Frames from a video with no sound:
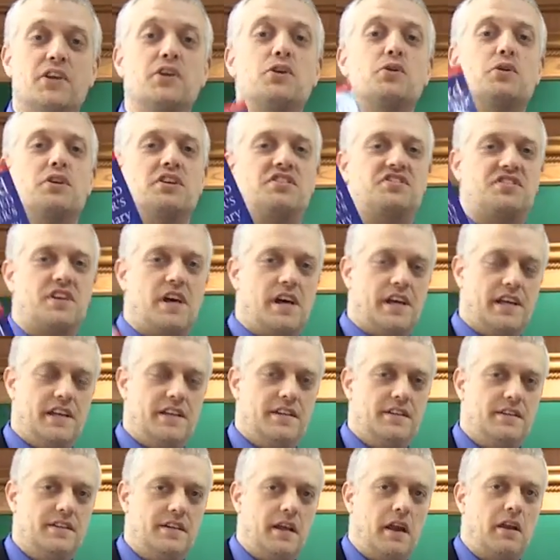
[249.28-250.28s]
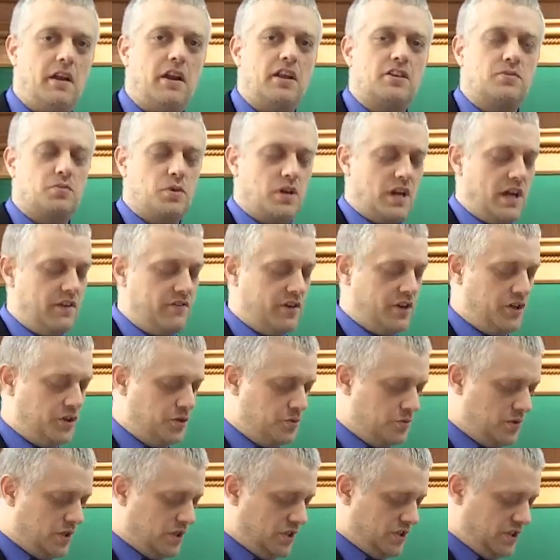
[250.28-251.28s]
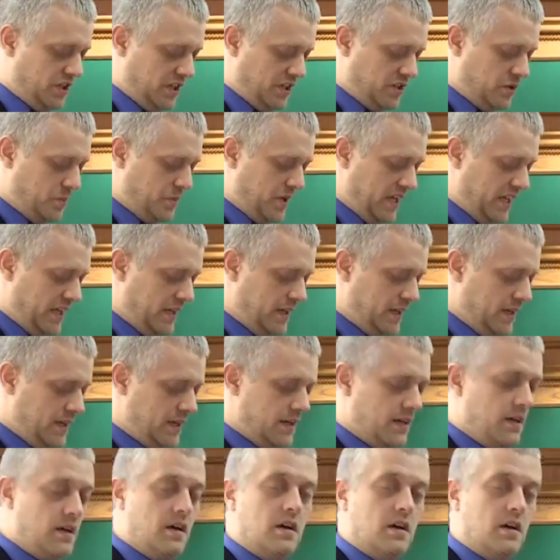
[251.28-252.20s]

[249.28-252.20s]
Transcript: You decide. It is whatever you want it to be.